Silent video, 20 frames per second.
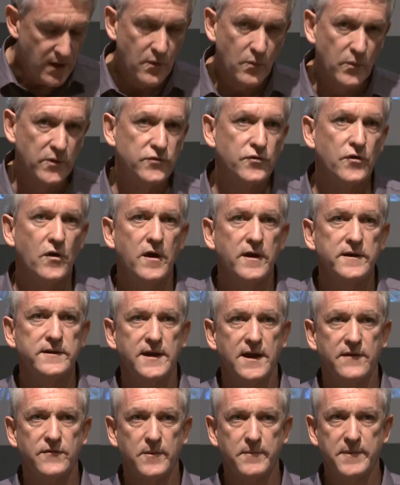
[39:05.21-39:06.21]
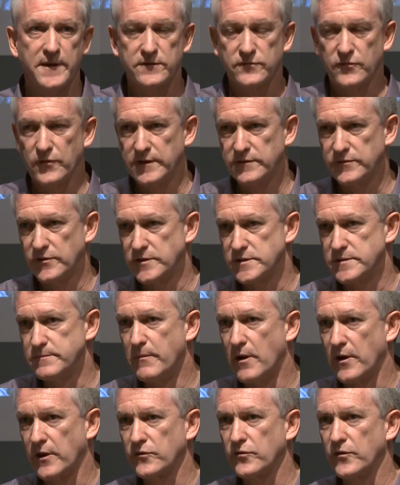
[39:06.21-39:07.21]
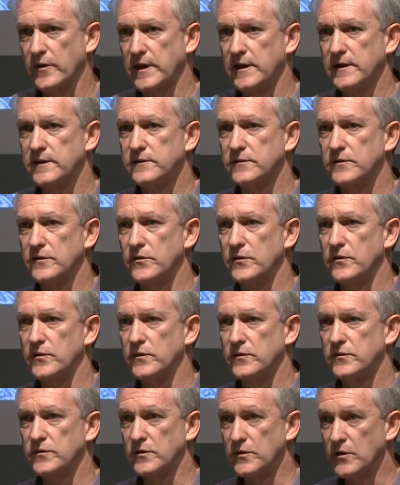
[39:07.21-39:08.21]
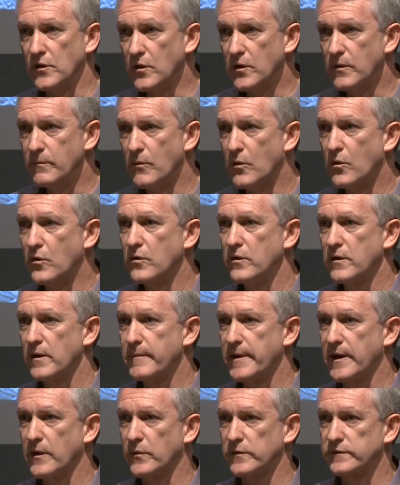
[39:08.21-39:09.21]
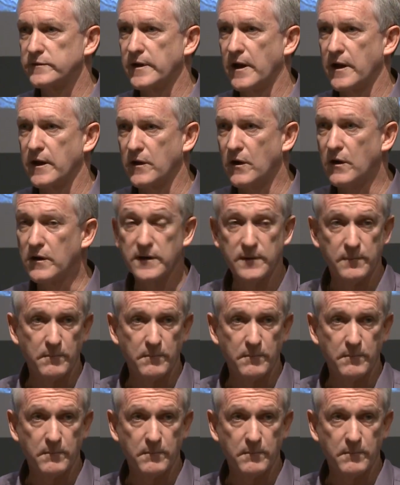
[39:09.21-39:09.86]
We're trying to have the best research and monitoring to learn more about what's going on,